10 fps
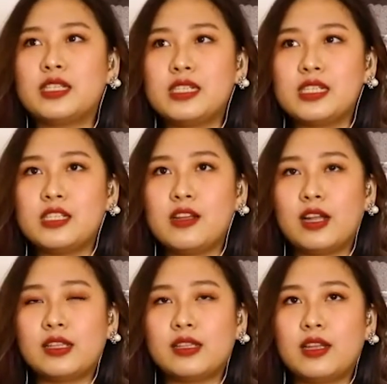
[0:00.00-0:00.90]
This is
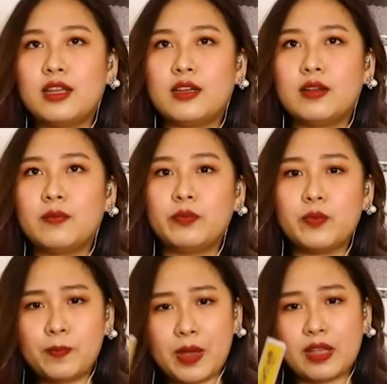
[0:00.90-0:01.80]
not gonna
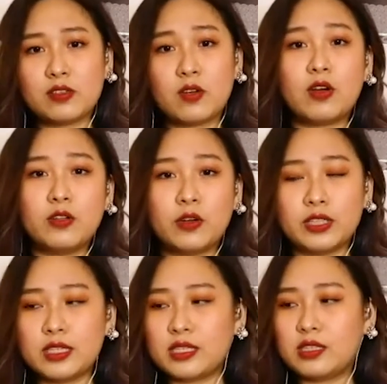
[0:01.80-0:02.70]
pass on, or
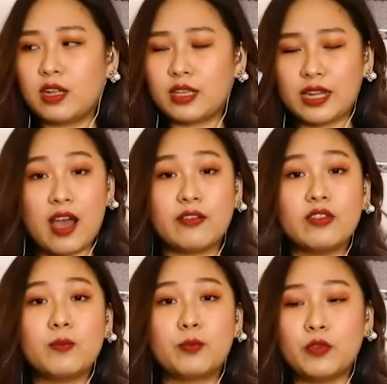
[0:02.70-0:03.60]
this is not gonna have
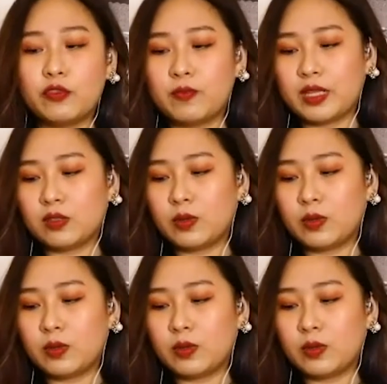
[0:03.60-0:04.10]
improvement.